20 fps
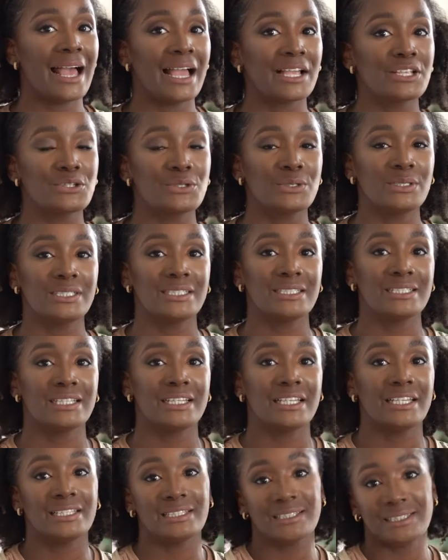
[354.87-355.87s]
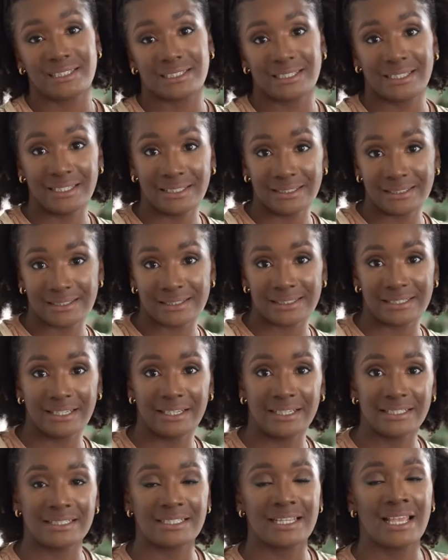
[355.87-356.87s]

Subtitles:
actually its insert.